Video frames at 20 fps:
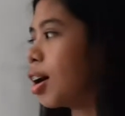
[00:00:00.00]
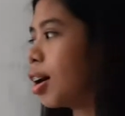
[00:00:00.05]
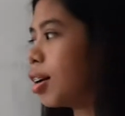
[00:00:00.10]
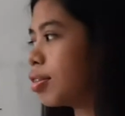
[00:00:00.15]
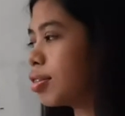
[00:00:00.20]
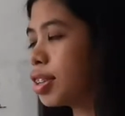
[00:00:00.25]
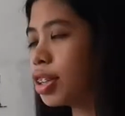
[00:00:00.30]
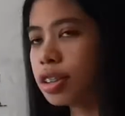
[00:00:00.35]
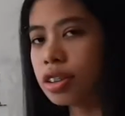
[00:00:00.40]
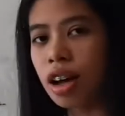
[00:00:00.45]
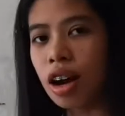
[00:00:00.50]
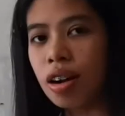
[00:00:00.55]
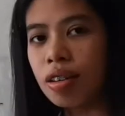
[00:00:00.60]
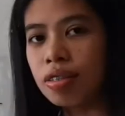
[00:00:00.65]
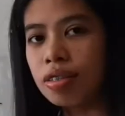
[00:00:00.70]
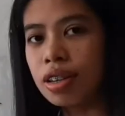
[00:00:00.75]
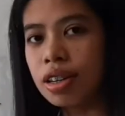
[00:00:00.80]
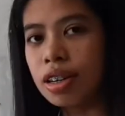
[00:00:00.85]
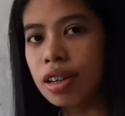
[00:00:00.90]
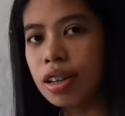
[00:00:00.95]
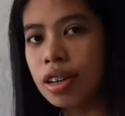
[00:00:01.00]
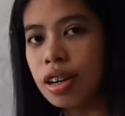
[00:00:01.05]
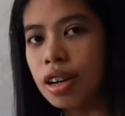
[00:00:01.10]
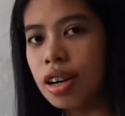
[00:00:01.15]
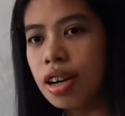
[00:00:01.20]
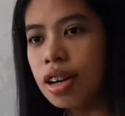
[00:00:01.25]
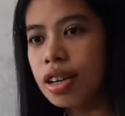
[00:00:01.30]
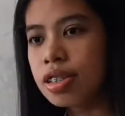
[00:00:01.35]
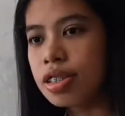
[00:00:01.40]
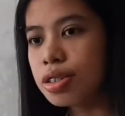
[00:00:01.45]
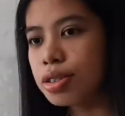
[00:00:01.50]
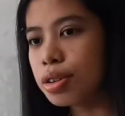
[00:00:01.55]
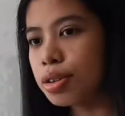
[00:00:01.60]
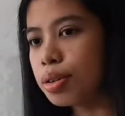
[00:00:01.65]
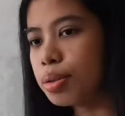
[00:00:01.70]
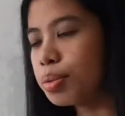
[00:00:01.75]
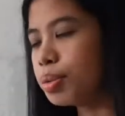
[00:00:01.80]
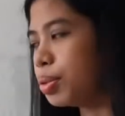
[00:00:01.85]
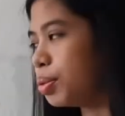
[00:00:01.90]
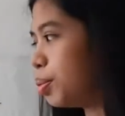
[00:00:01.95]
of the tower?
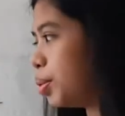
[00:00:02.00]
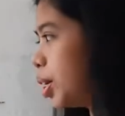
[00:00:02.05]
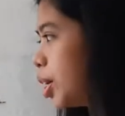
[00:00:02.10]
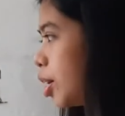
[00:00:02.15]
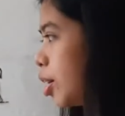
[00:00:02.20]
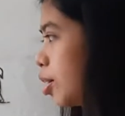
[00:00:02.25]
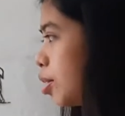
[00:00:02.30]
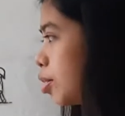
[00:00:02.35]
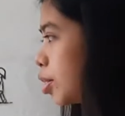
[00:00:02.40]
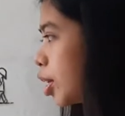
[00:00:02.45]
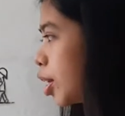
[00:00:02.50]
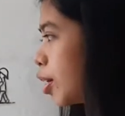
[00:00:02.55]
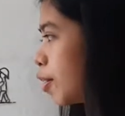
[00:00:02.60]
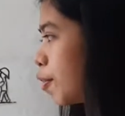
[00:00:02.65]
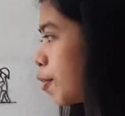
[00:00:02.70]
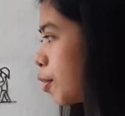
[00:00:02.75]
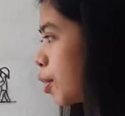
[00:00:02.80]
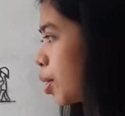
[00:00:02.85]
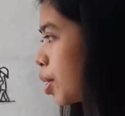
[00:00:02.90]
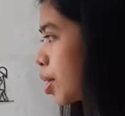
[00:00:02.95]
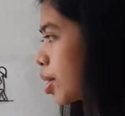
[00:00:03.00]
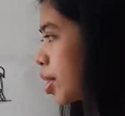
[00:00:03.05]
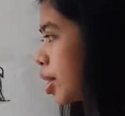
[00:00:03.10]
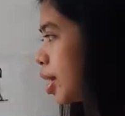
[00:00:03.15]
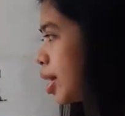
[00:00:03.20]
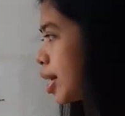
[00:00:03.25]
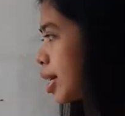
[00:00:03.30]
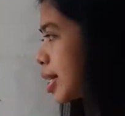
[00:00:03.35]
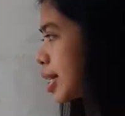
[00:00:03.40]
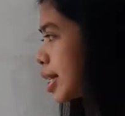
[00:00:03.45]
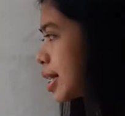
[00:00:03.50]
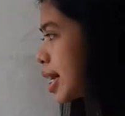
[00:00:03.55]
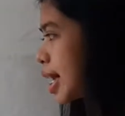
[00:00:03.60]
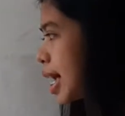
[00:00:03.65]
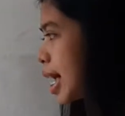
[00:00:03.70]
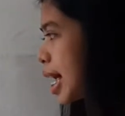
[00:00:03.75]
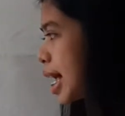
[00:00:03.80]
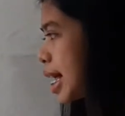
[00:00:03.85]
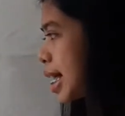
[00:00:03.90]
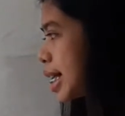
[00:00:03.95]
So we are looking for this
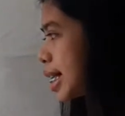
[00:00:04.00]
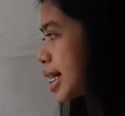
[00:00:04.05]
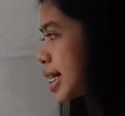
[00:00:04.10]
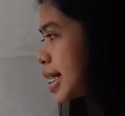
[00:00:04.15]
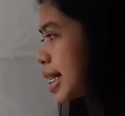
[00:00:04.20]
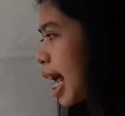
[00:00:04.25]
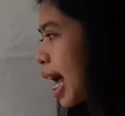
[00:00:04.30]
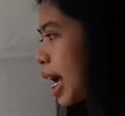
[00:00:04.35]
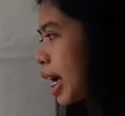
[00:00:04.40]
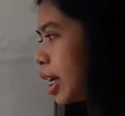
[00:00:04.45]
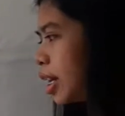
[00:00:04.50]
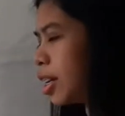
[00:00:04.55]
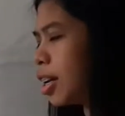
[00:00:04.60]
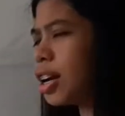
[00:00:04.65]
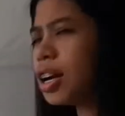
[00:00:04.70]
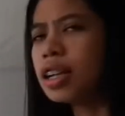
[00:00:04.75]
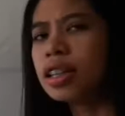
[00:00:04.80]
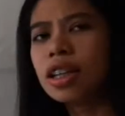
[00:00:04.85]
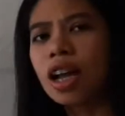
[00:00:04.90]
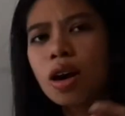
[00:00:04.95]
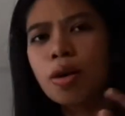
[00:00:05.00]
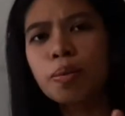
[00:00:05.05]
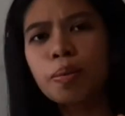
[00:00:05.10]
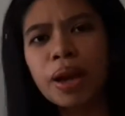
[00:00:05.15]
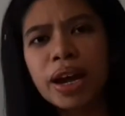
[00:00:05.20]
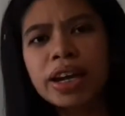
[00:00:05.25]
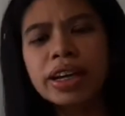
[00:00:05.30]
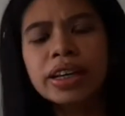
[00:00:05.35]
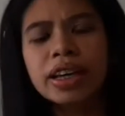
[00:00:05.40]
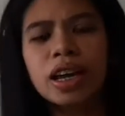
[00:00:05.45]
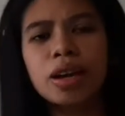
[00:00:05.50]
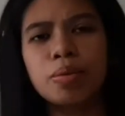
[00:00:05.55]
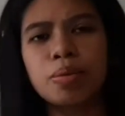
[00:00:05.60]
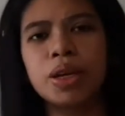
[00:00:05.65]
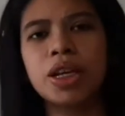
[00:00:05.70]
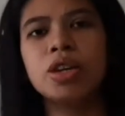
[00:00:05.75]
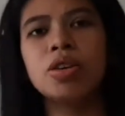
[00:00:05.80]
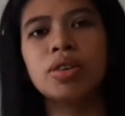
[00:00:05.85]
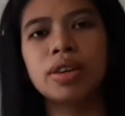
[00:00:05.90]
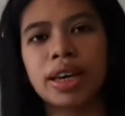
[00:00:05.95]
side. Now, where can
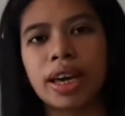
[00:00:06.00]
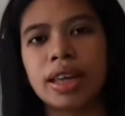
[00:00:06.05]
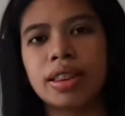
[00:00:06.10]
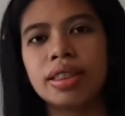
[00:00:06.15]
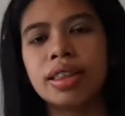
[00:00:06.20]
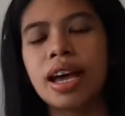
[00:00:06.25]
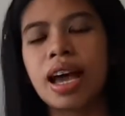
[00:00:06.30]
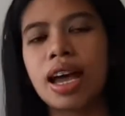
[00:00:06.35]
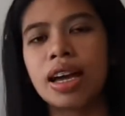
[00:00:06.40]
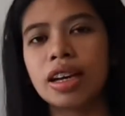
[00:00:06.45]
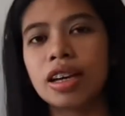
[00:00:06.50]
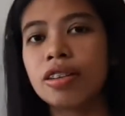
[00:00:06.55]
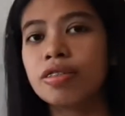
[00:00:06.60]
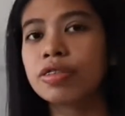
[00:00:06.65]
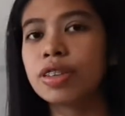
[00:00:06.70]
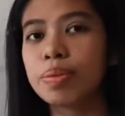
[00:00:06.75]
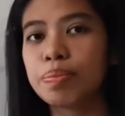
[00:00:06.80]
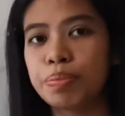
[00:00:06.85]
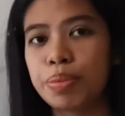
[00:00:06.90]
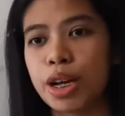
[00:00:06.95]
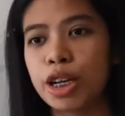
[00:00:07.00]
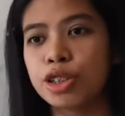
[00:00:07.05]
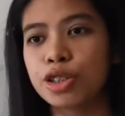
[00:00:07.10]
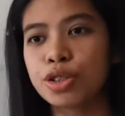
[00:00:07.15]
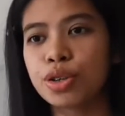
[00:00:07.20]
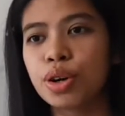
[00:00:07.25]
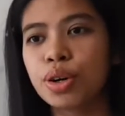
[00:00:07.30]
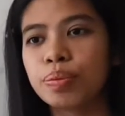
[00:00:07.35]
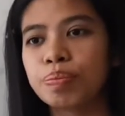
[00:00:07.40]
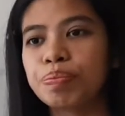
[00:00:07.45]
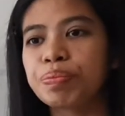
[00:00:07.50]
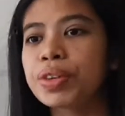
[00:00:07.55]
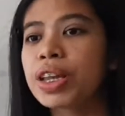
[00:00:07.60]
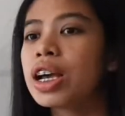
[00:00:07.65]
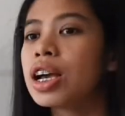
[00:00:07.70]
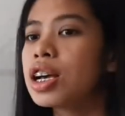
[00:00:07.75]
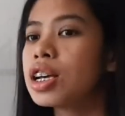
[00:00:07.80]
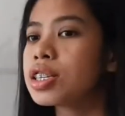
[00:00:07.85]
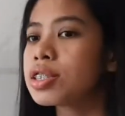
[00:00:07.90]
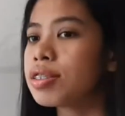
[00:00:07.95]
we locate the angle of depression?
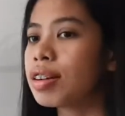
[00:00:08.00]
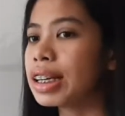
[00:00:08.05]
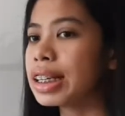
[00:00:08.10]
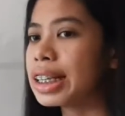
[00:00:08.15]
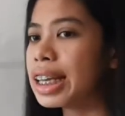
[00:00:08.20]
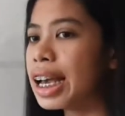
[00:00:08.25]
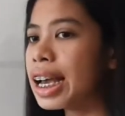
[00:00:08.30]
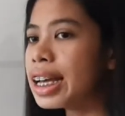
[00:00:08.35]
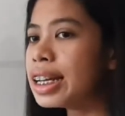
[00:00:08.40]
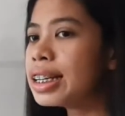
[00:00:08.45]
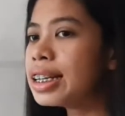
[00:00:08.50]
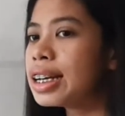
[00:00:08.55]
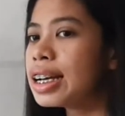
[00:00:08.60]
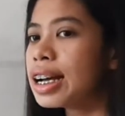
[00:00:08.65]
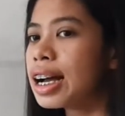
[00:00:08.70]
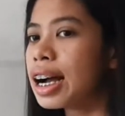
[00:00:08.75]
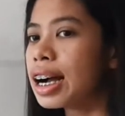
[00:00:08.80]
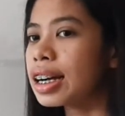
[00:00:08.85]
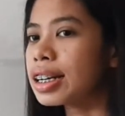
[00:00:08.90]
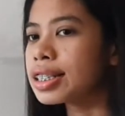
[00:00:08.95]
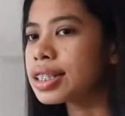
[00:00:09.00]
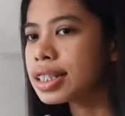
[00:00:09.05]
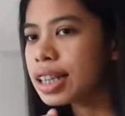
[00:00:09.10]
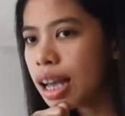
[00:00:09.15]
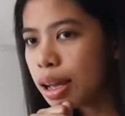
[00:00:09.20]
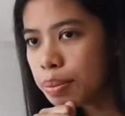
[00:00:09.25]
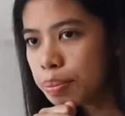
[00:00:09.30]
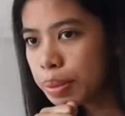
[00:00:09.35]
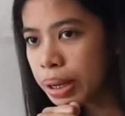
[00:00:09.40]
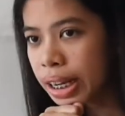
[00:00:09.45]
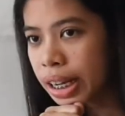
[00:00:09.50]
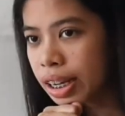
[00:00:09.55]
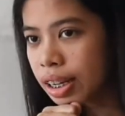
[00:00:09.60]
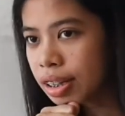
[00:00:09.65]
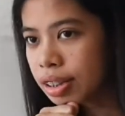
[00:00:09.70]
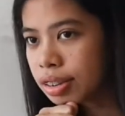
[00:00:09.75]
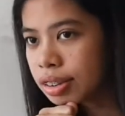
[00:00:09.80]
So again, ang sabi,